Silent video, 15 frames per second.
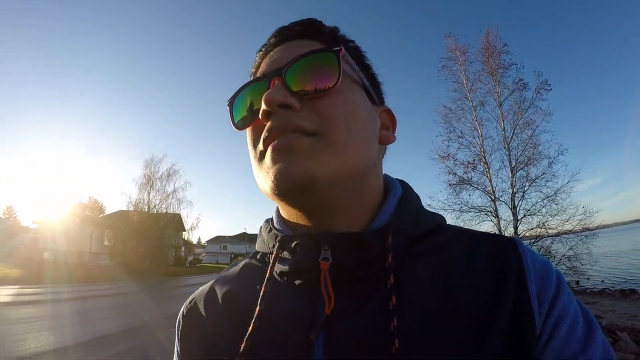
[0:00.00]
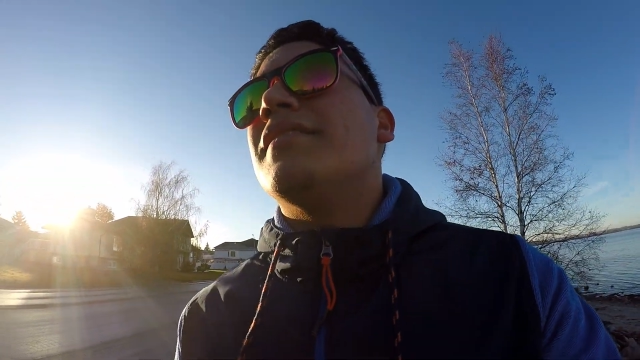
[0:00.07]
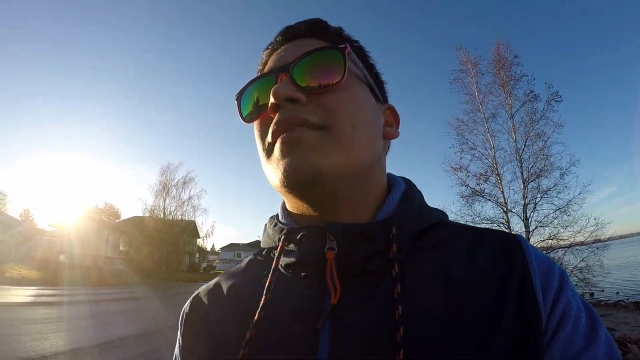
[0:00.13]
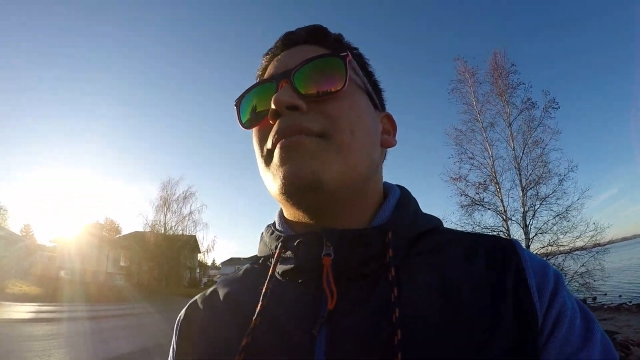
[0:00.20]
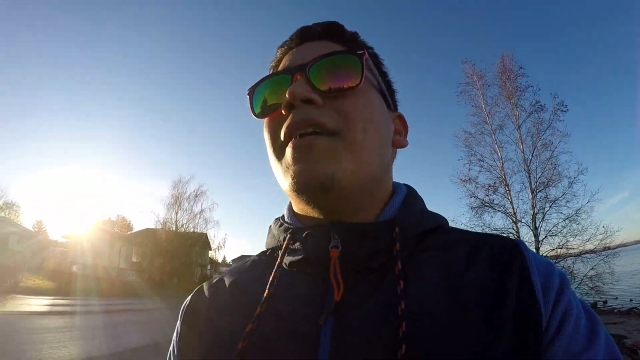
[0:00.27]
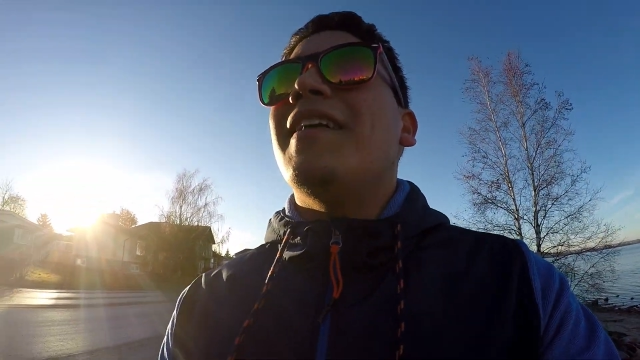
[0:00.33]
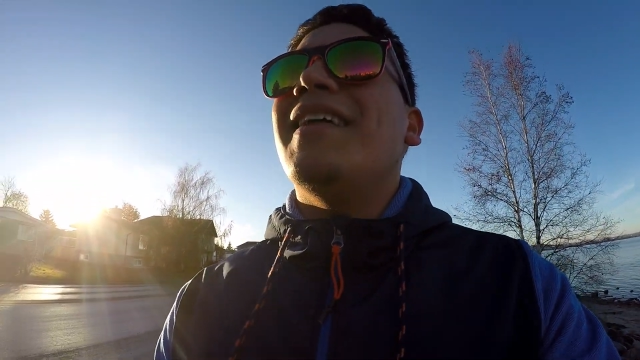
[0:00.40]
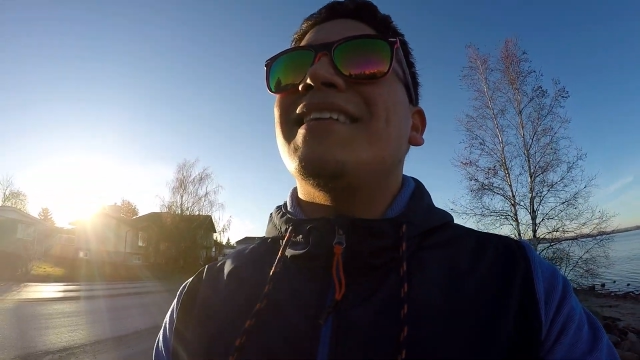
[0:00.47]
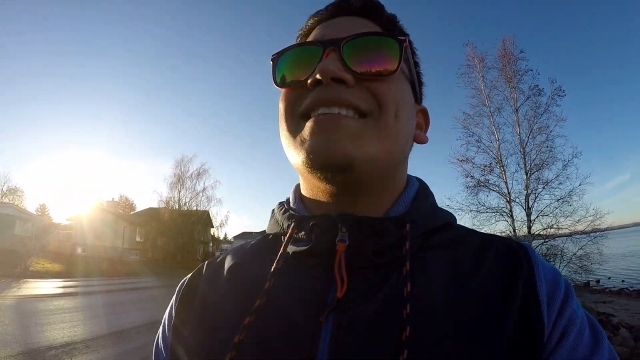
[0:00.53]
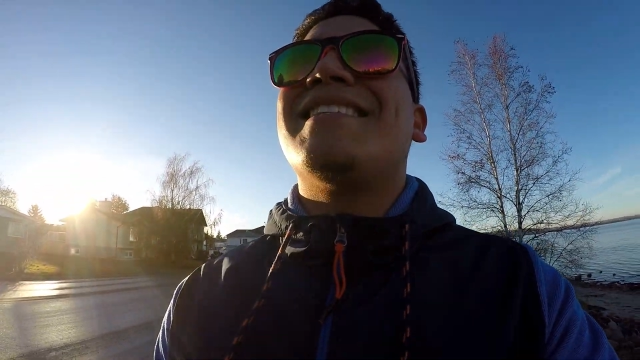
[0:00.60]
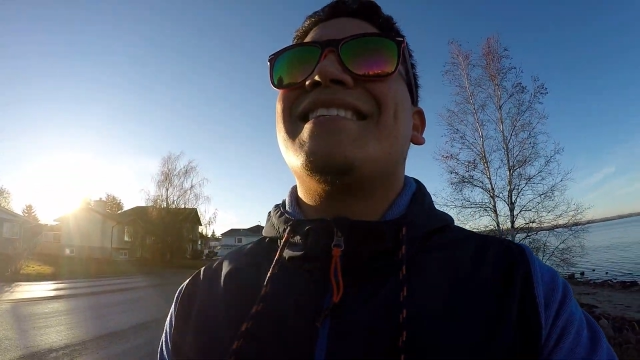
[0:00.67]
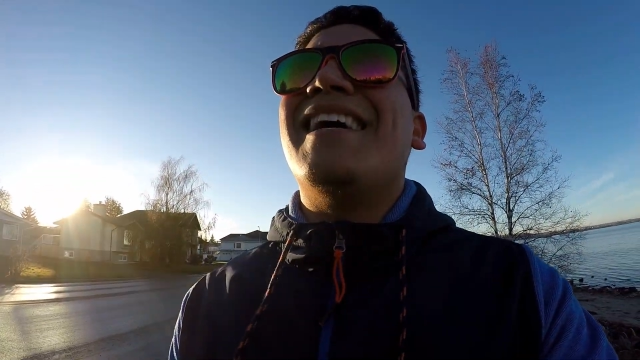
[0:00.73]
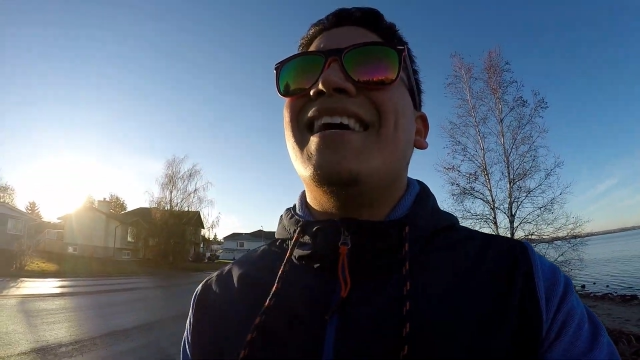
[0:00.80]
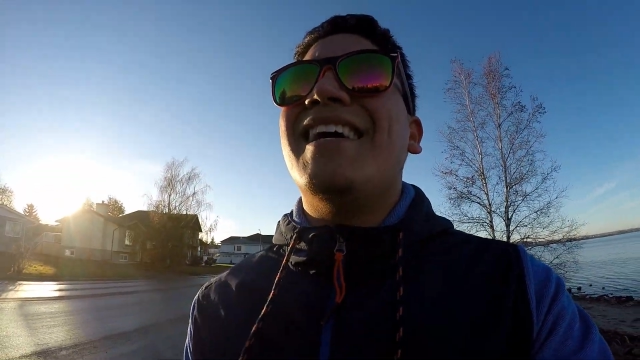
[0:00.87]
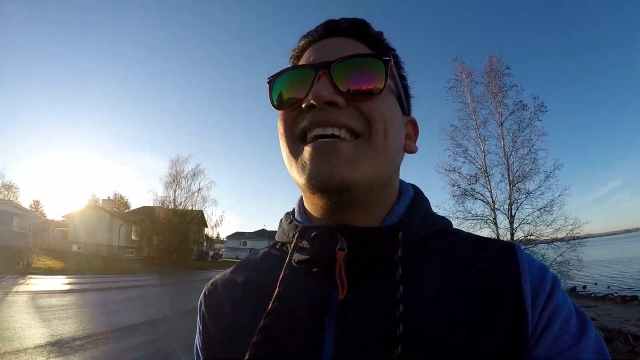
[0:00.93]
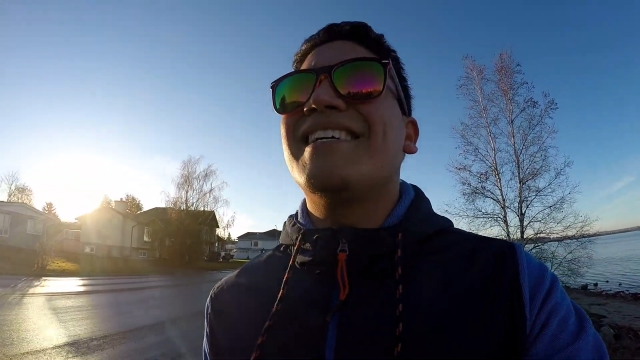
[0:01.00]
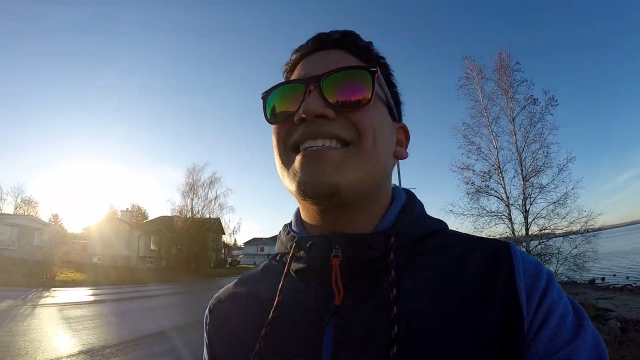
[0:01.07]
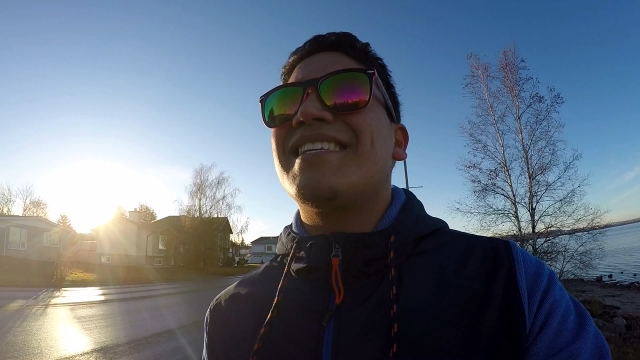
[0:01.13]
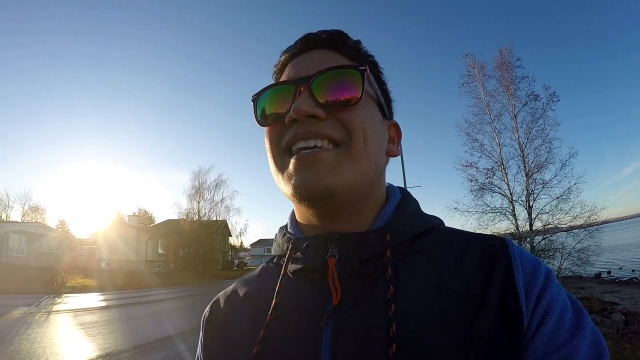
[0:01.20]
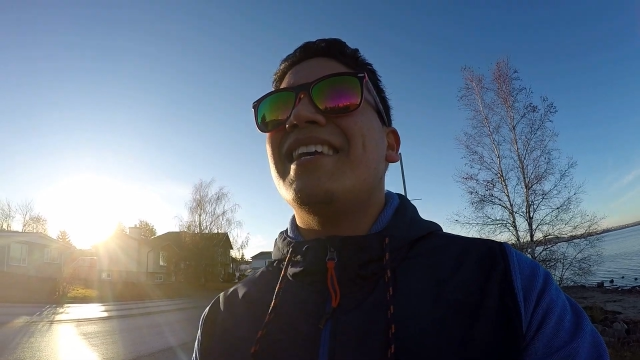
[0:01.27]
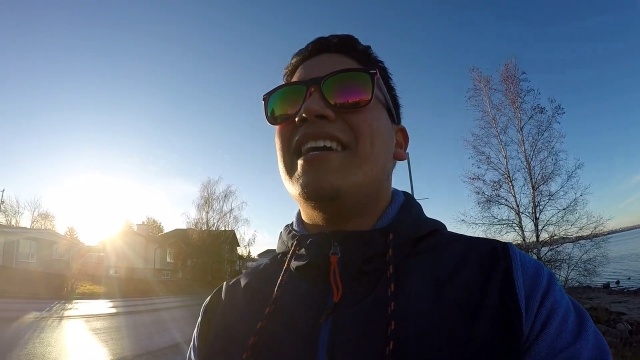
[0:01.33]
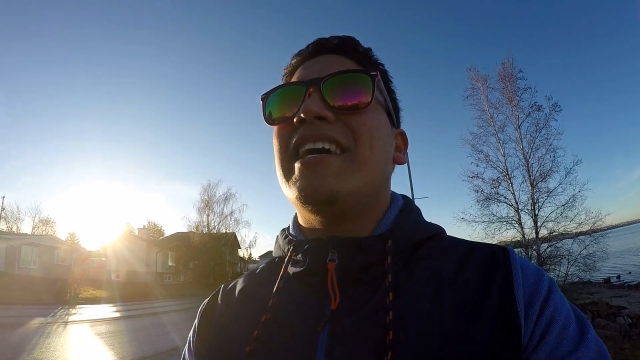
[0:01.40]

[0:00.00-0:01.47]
So man, that sucks.